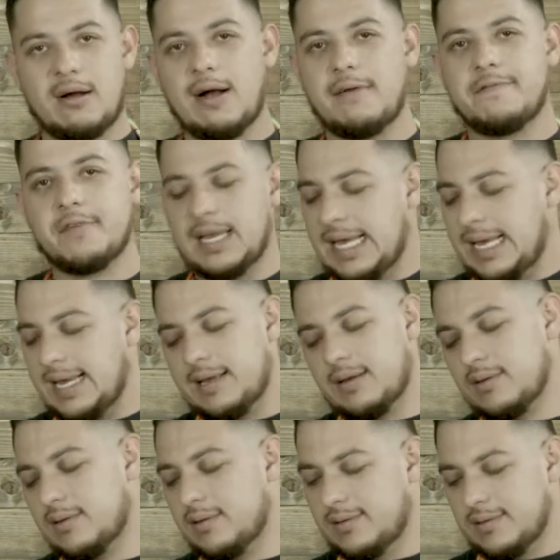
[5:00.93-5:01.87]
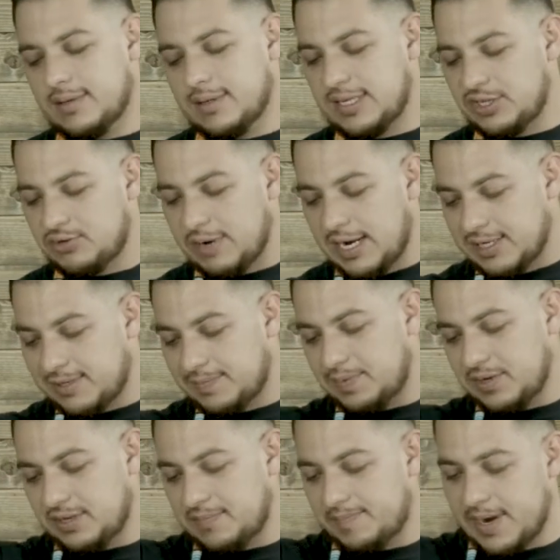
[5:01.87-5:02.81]
I feel like this recipe
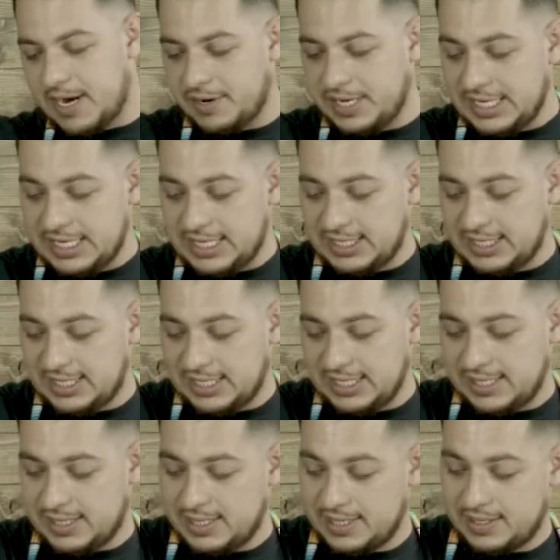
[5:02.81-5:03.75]
is very easy.